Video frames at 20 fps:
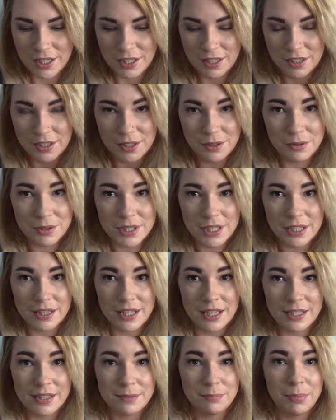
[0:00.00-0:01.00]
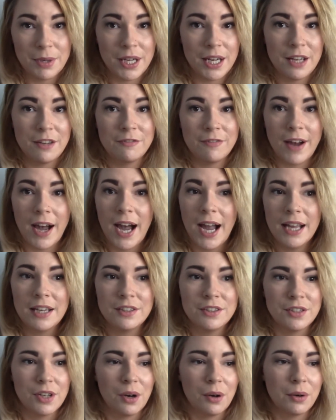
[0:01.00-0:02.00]
using this. But if I
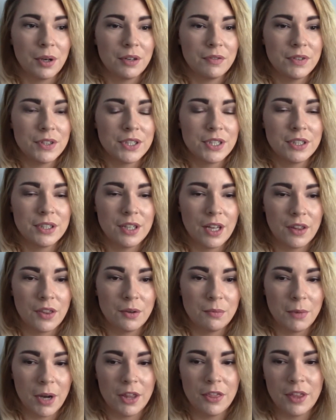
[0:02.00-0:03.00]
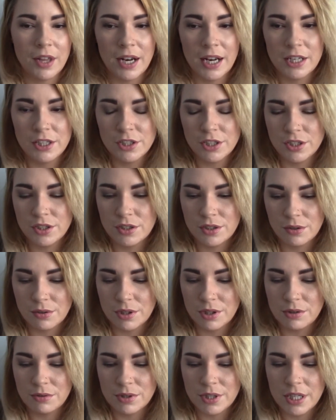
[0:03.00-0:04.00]
don't, if it's another month and I just
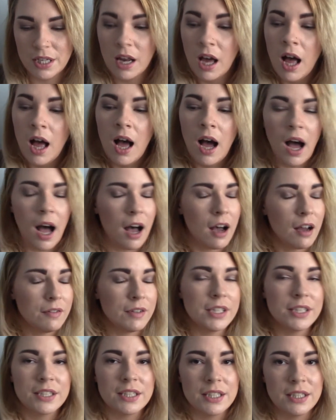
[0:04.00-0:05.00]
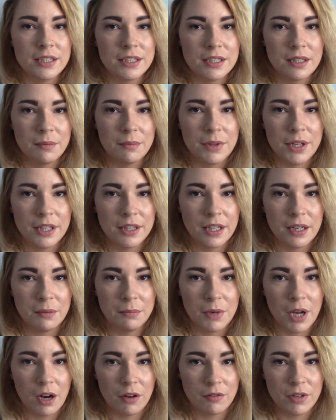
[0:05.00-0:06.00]
don't use it, obviously it's something that
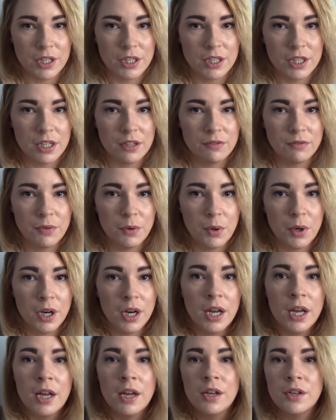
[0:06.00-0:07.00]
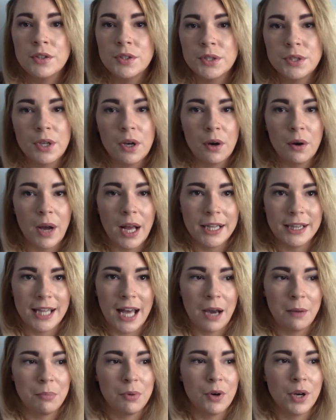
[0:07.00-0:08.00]
I'm not reaching for. So at
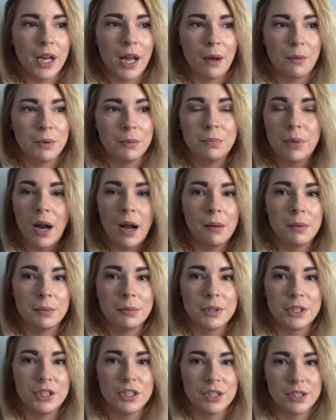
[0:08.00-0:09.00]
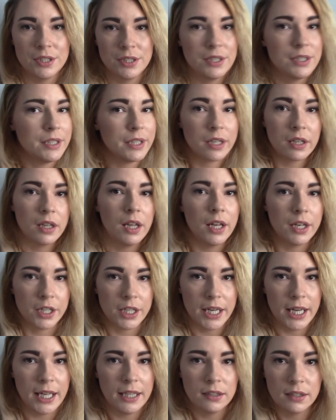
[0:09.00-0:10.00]
that point, I would probably just
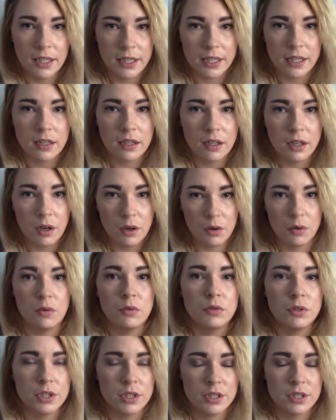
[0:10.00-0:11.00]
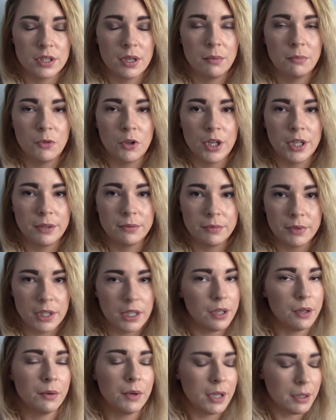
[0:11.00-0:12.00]
declutter it and let it go to someone,
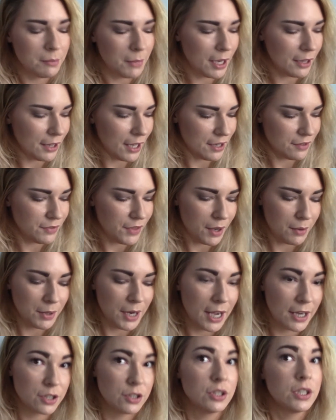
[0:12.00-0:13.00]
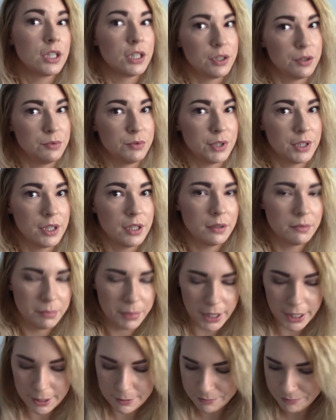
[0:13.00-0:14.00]
you know, in my life that would actually use it.
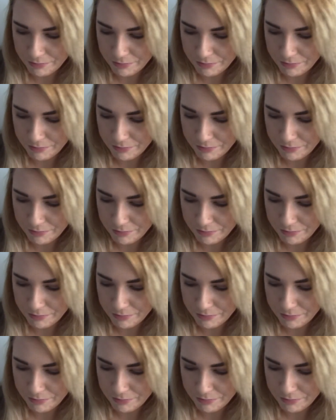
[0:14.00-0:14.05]
But